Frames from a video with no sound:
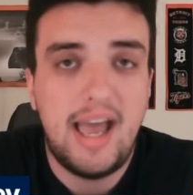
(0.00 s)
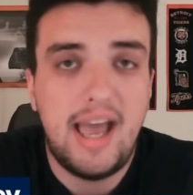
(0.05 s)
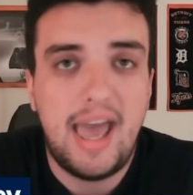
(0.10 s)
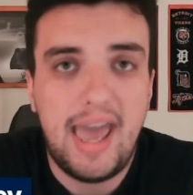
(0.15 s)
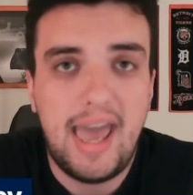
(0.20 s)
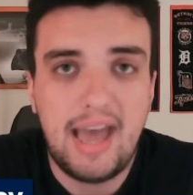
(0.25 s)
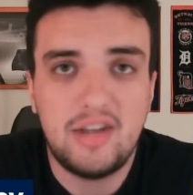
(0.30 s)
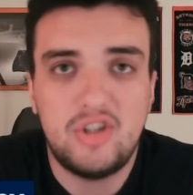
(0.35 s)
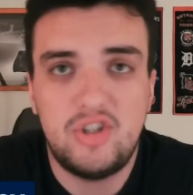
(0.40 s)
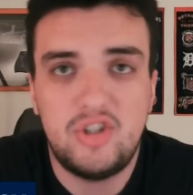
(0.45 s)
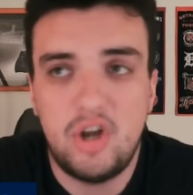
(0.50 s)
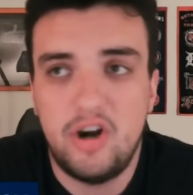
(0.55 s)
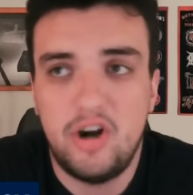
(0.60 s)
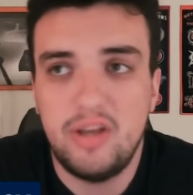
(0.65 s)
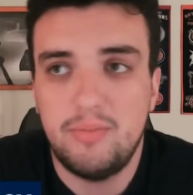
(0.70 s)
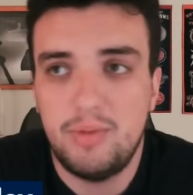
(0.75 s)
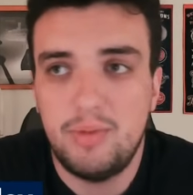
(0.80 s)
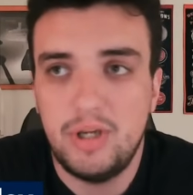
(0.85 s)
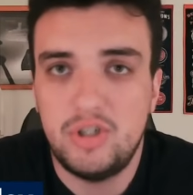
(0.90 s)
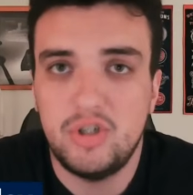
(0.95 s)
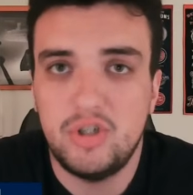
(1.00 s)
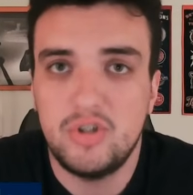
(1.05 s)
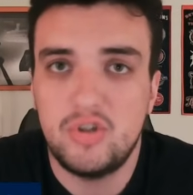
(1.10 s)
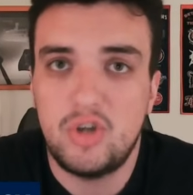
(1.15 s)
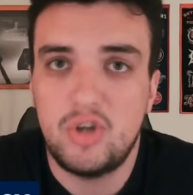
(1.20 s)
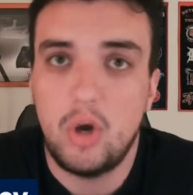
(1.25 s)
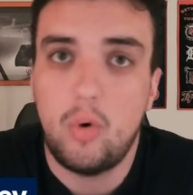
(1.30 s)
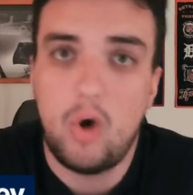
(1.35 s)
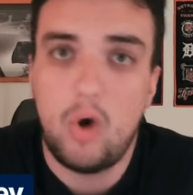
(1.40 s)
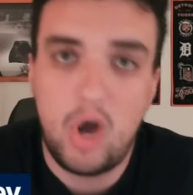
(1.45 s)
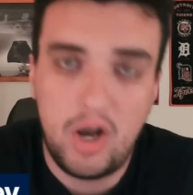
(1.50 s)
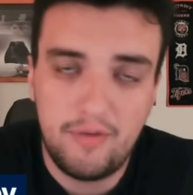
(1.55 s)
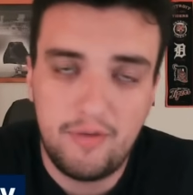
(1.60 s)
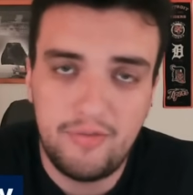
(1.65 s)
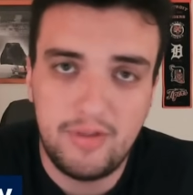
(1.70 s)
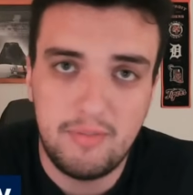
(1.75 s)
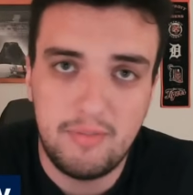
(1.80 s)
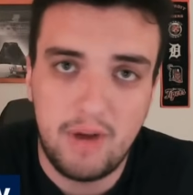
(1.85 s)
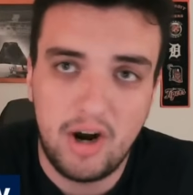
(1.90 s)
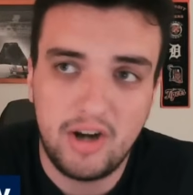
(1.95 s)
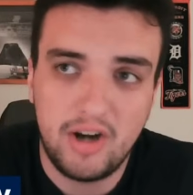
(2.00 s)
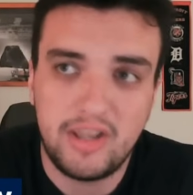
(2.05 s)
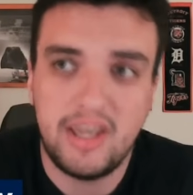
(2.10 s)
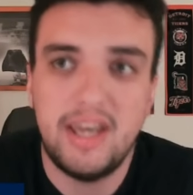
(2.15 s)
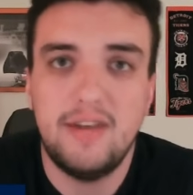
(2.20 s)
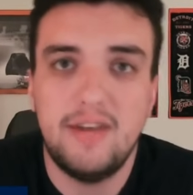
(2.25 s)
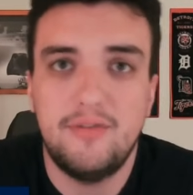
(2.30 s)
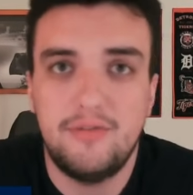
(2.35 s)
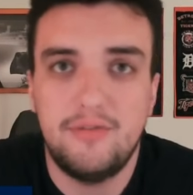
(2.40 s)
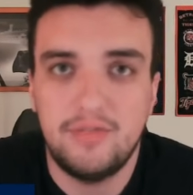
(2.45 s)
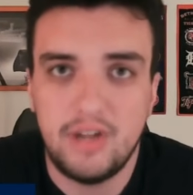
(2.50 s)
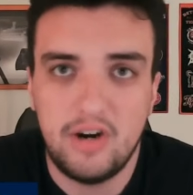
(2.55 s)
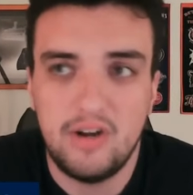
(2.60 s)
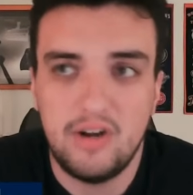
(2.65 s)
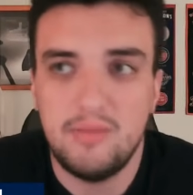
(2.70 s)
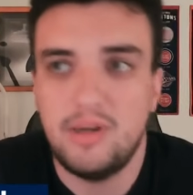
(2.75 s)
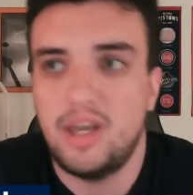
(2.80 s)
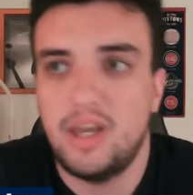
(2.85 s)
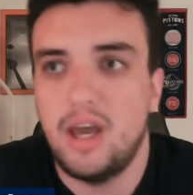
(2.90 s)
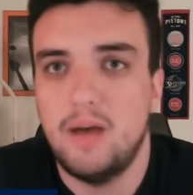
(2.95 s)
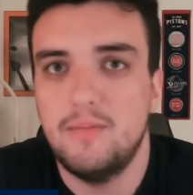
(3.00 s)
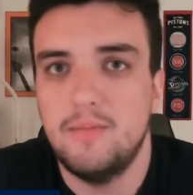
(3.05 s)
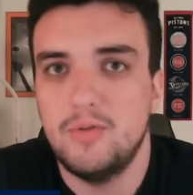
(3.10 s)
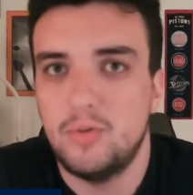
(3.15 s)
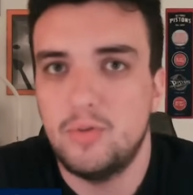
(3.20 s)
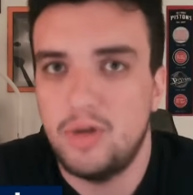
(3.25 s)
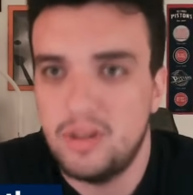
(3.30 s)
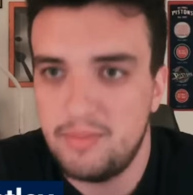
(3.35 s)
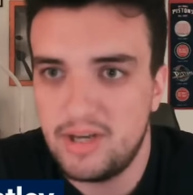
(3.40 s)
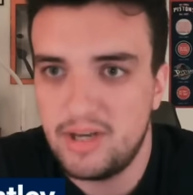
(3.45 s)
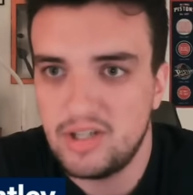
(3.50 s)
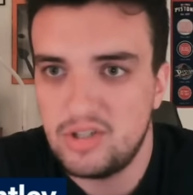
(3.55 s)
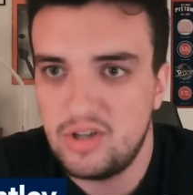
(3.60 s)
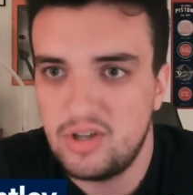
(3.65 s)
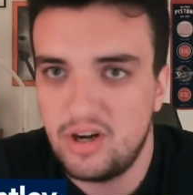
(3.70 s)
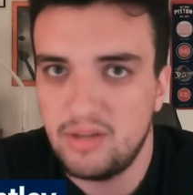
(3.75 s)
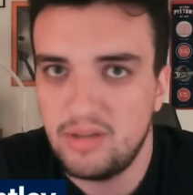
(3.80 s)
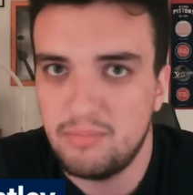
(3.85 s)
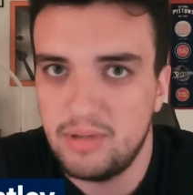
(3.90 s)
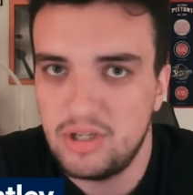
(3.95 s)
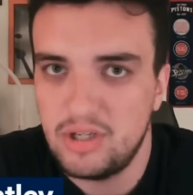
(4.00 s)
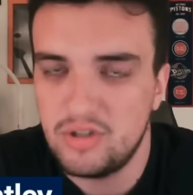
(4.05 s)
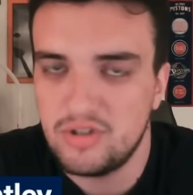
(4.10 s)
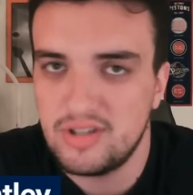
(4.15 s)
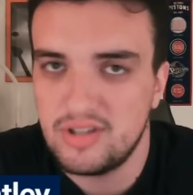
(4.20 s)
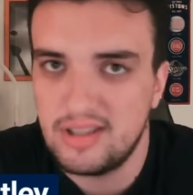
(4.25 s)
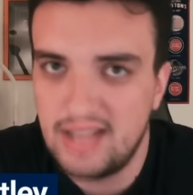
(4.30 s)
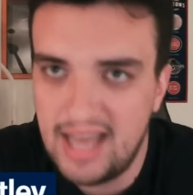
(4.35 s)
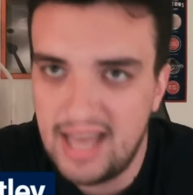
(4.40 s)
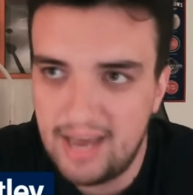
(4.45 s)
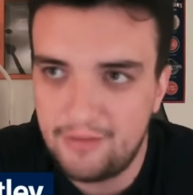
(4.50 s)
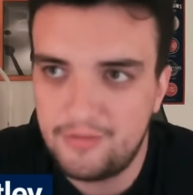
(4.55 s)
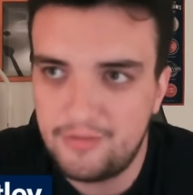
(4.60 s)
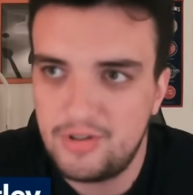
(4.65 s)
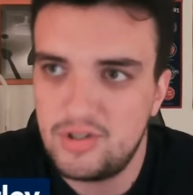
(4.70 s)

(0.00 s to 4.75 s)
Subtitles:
as starting pitchers go off the market, Flaherty becomes one of the best starting pitchers left.